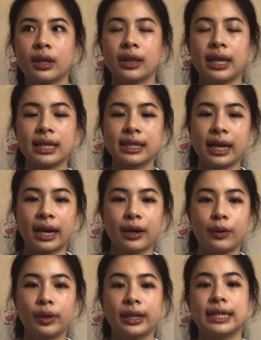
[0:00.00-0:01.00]
things that
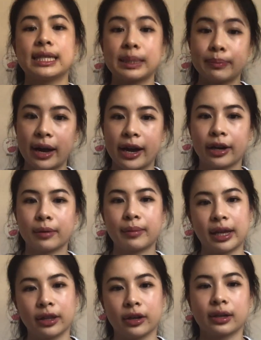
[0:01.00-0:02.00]
will inspire my
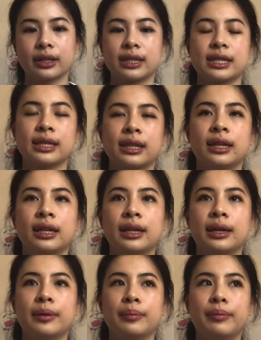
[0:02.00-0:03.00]
looks.
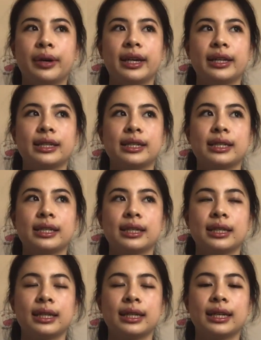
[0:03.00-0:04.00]
But
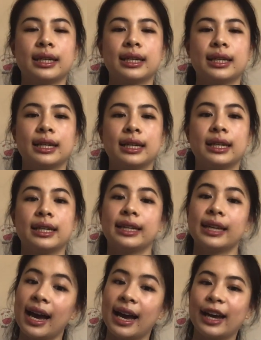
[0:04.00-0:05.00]

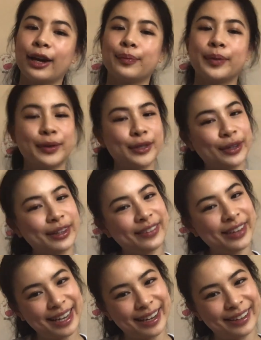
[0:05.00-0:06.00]
yeah, I hope you enjoy the
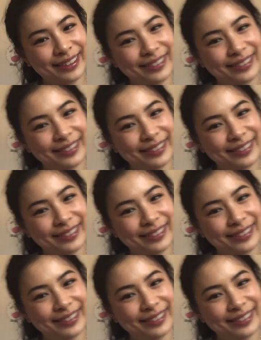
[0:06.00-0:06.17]
video.